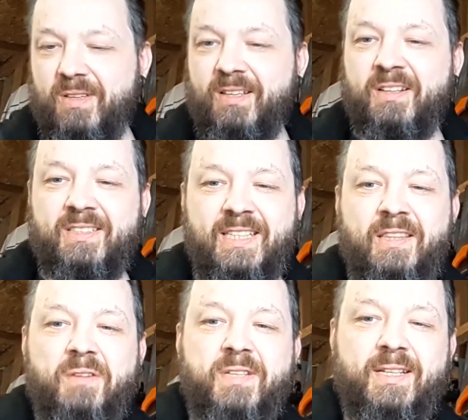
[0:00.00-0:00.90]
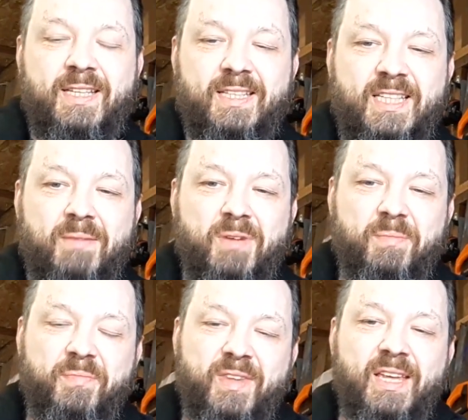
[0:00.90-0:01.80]
You're going to see those ideas come up.
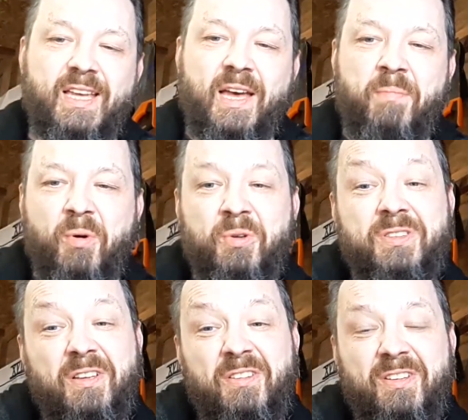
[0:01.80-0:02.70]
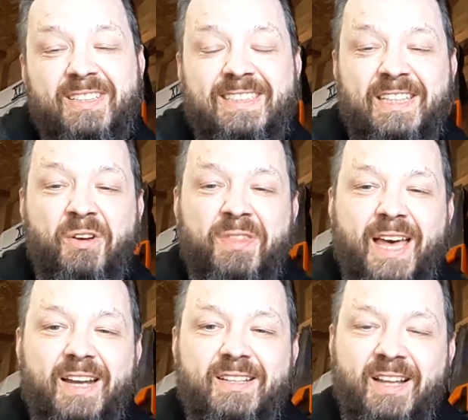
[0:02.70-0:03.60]
But also you can see on
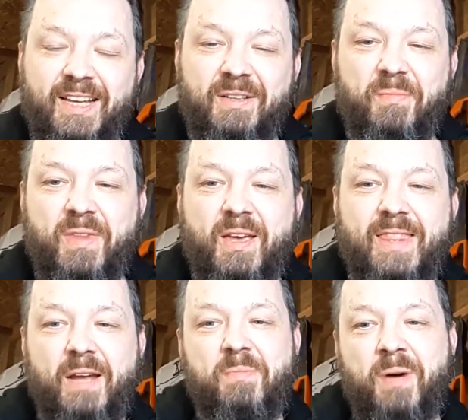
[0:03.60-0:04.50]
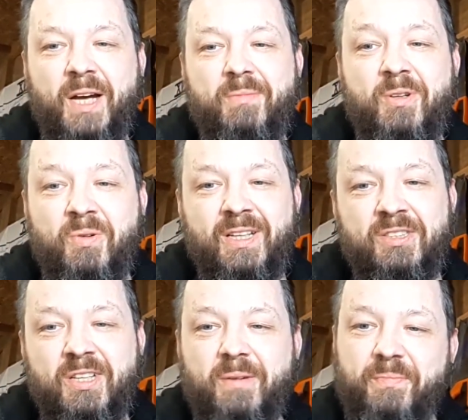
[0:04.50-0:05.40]
that pipe
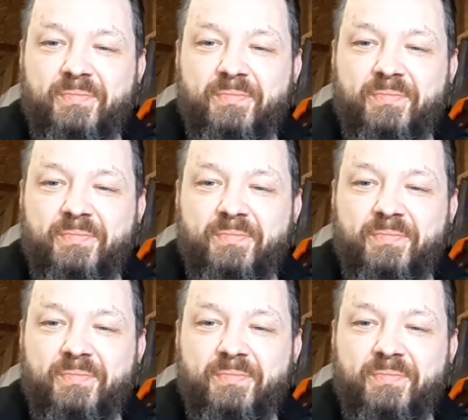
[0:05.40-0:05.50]
creature,